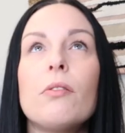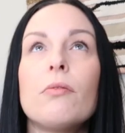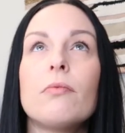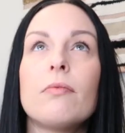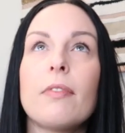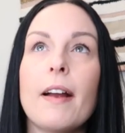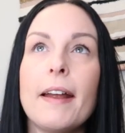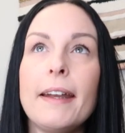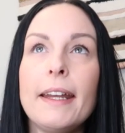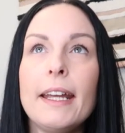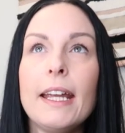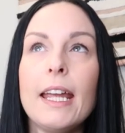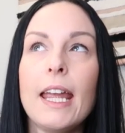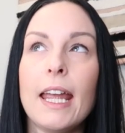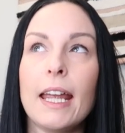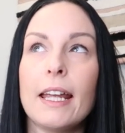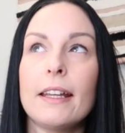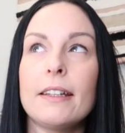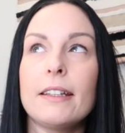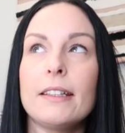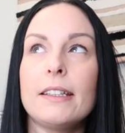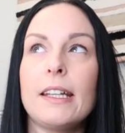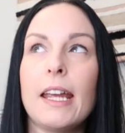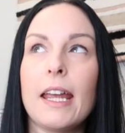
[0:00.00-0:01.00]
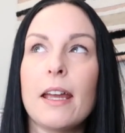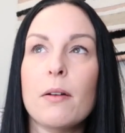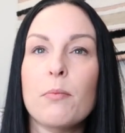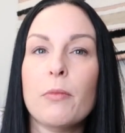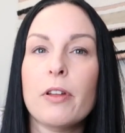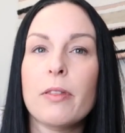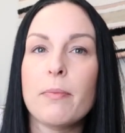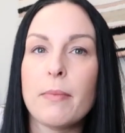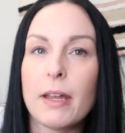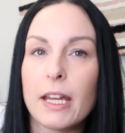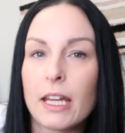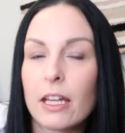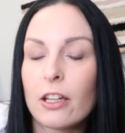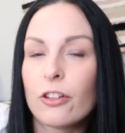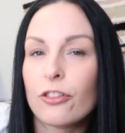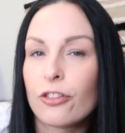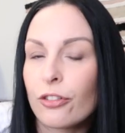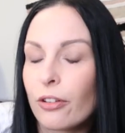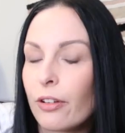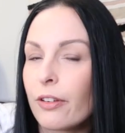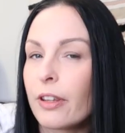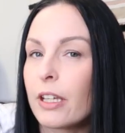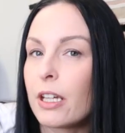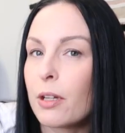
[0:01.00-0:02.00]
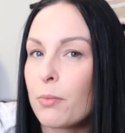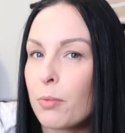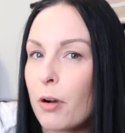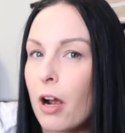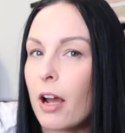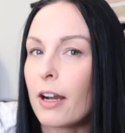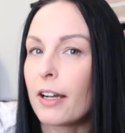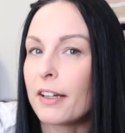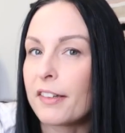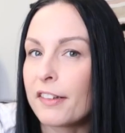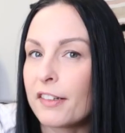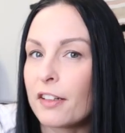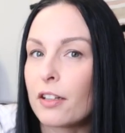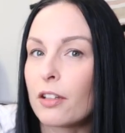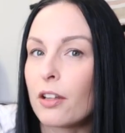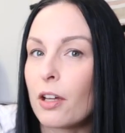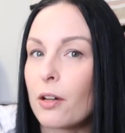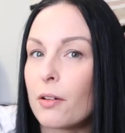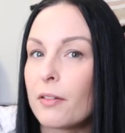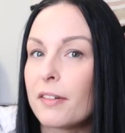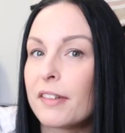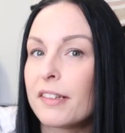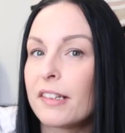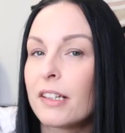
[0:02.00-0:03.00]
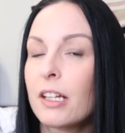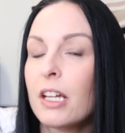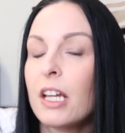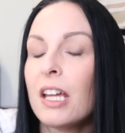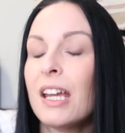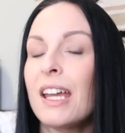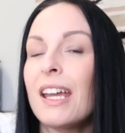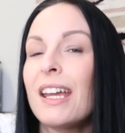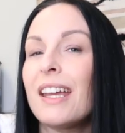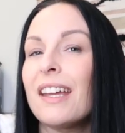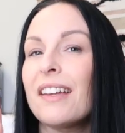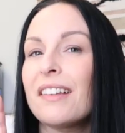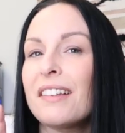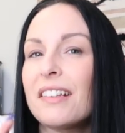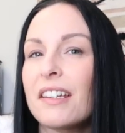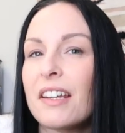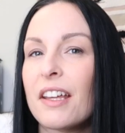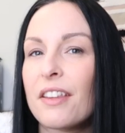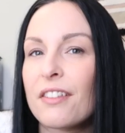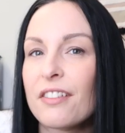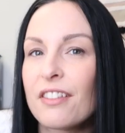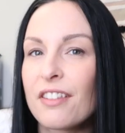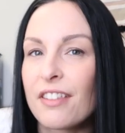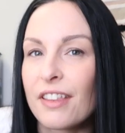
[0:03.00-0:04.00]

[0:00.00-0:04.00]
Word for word: running hand in hand with making sure that your products are close is another